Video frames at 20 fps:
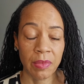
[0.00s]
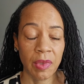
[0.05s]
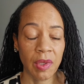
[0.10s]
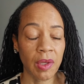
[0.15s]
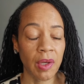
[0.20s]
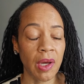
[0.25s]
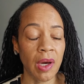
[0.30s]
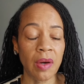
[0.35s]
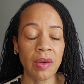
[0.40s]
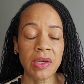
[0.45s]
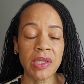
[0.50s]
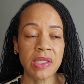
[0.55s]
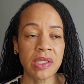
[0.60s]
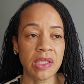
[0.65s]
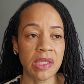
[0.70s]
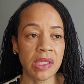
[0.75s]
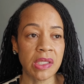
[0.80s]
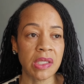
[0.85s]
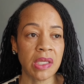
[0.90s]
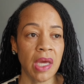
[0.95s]

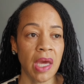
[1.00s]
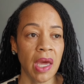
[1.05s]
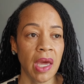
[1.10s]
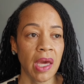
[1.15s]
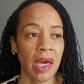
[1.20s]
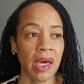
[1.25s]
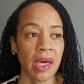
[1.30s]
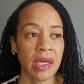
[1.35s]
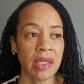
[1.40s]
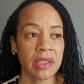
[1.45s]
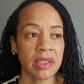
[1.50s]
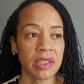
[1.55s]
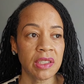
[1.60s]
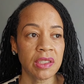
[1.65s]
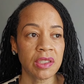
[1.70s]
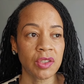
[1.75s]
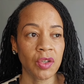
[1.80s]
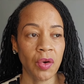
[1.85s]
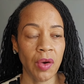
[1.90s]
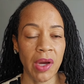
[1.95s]
It's
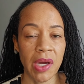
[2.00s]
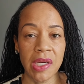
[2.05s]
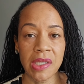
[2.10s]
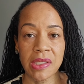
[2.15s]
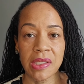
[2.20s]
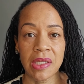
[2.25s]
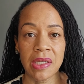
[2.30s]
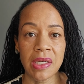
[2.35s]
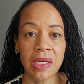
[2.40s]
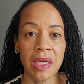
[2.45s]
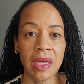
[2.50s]
just crazy.